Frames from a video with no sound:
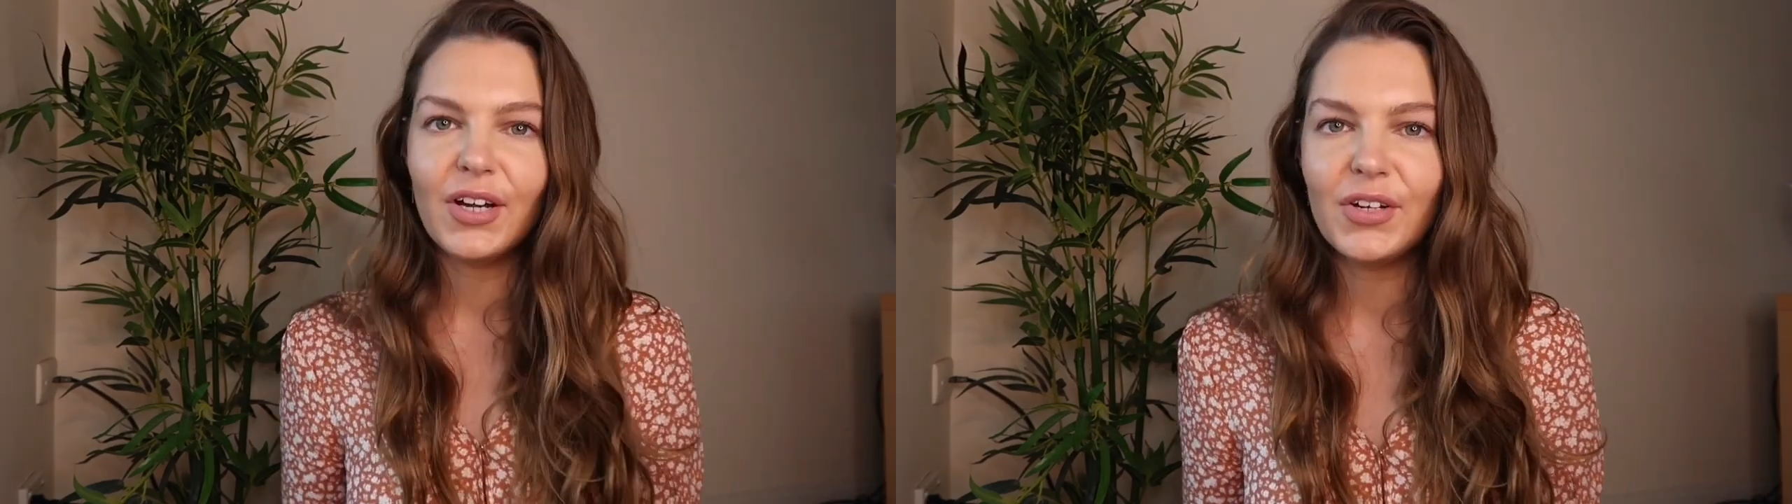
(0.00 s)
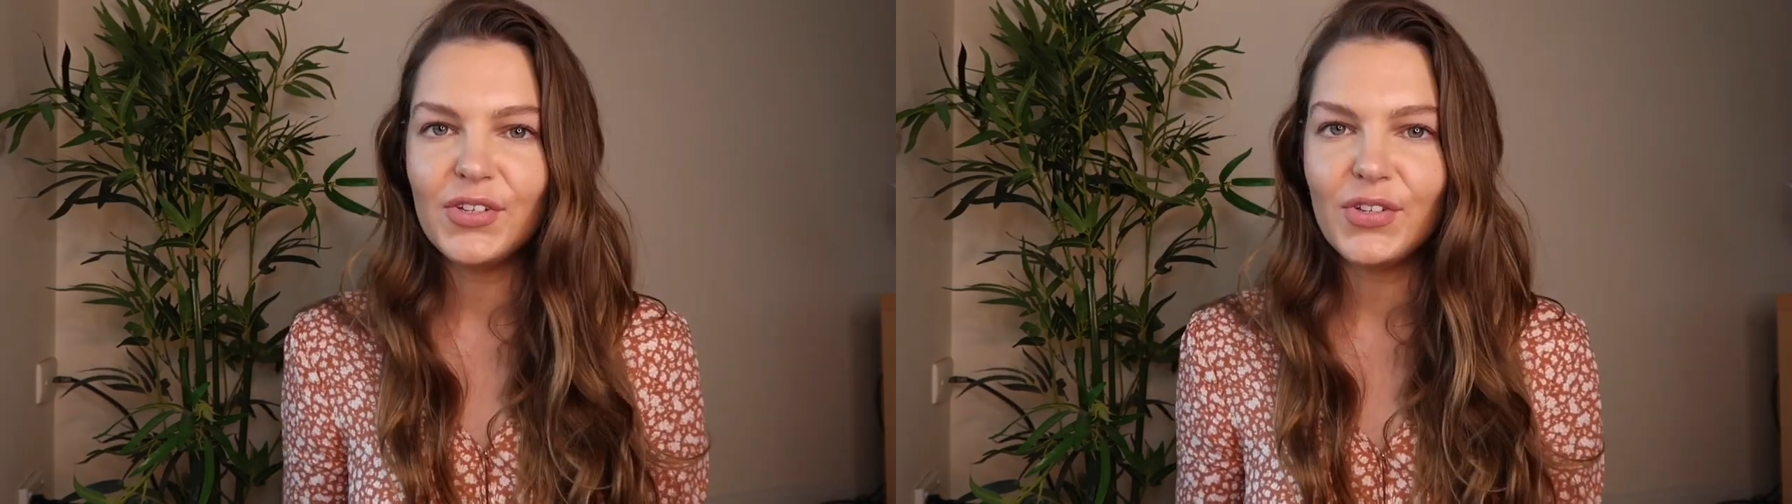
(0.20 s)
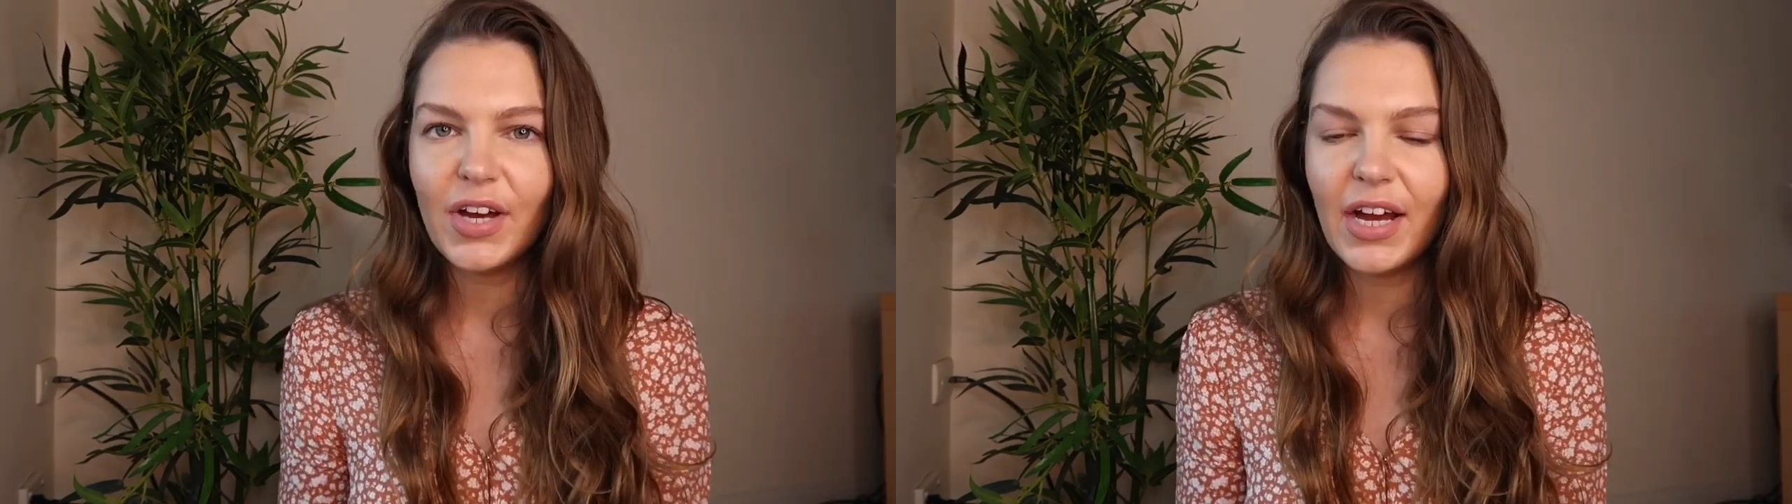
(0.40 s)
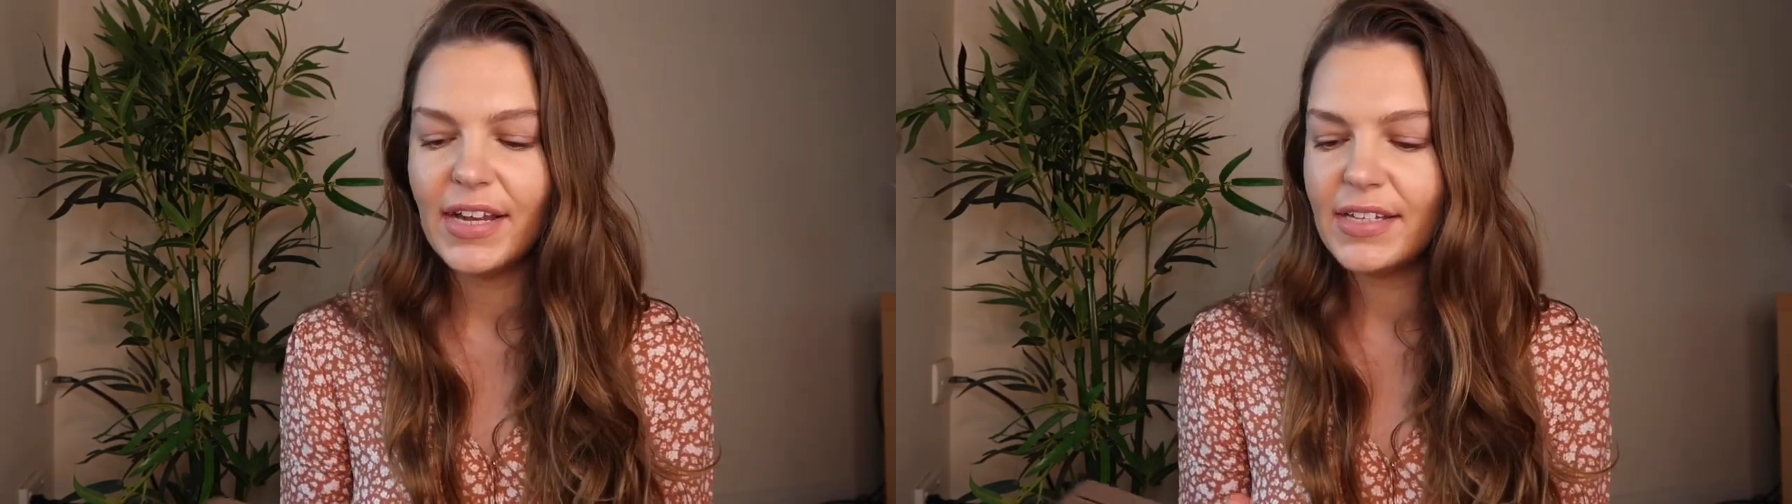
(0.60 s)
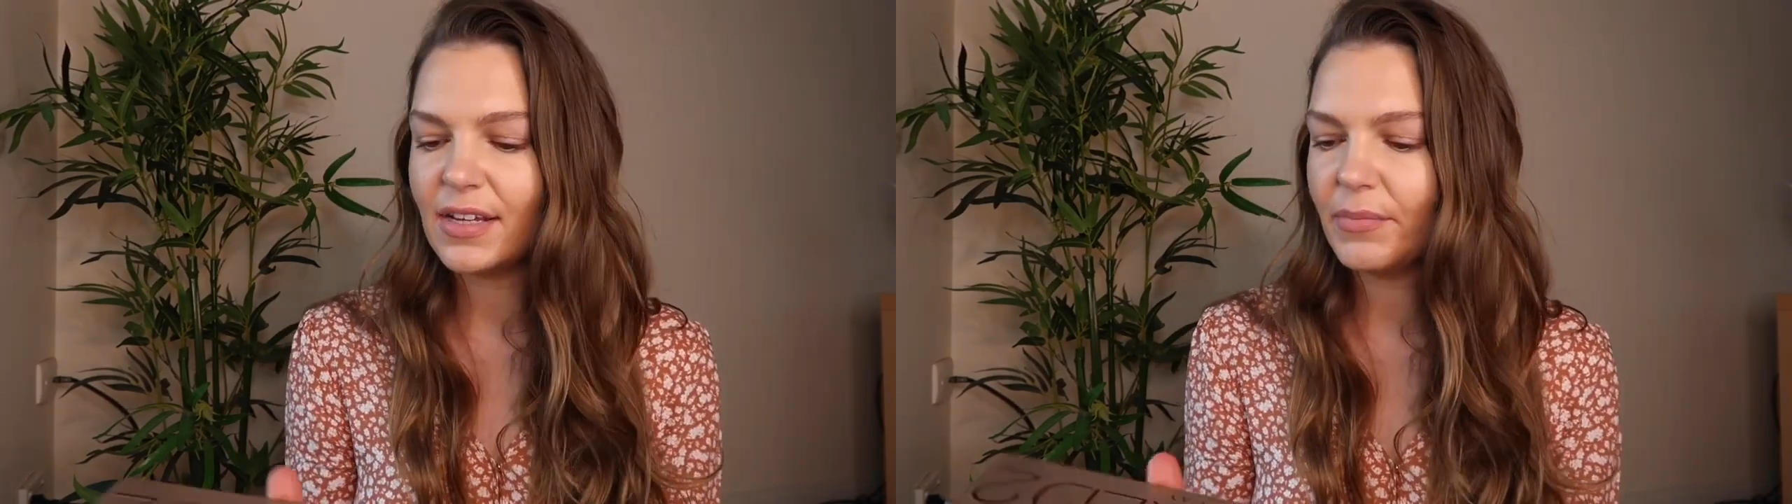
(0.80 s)
Onto
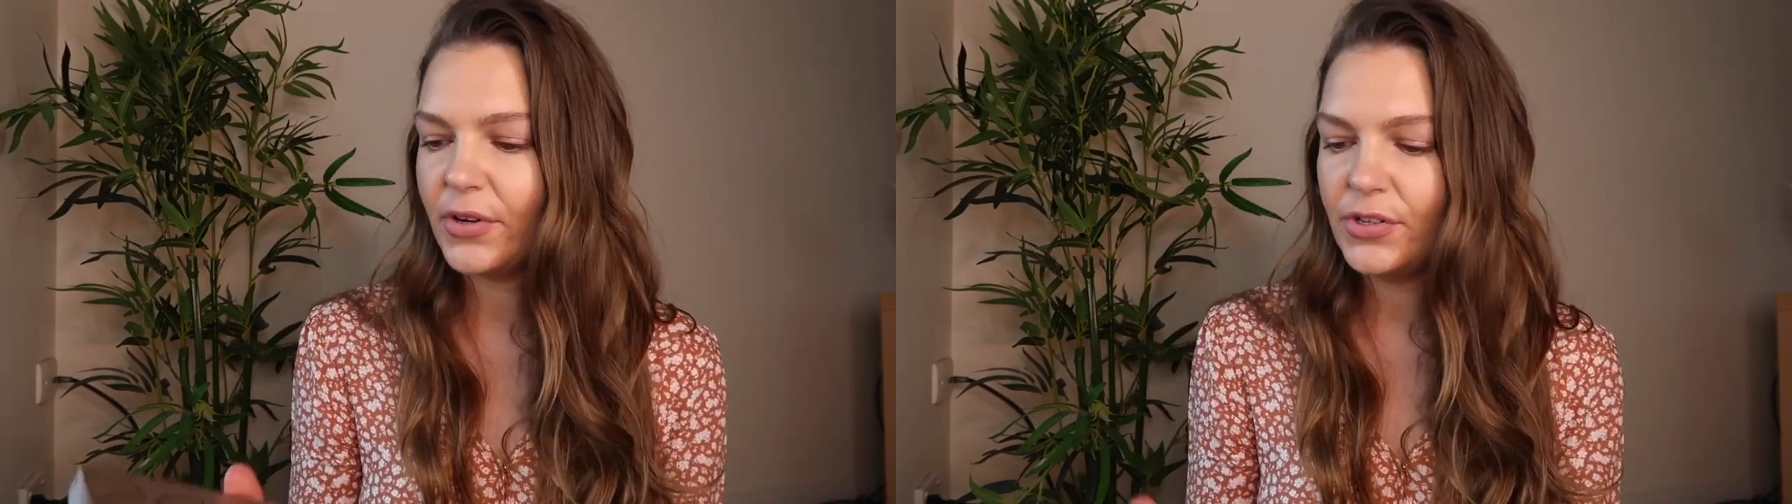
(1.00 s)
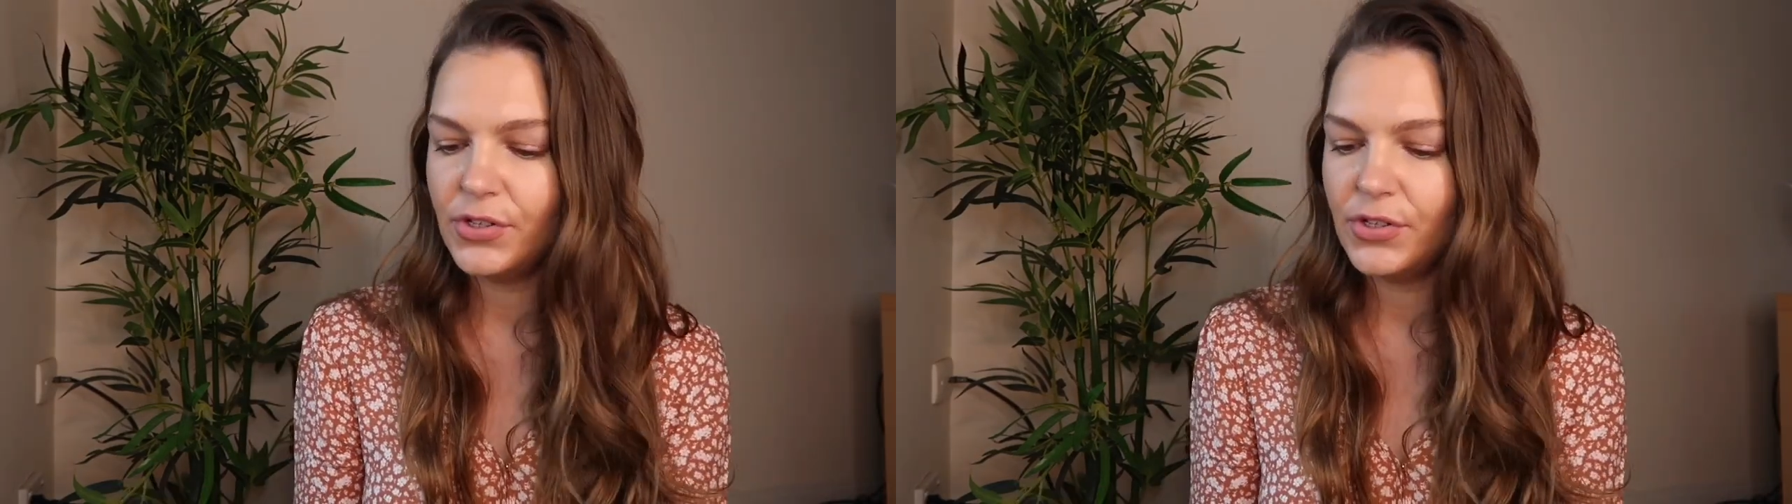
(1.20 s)
eyes, I'm going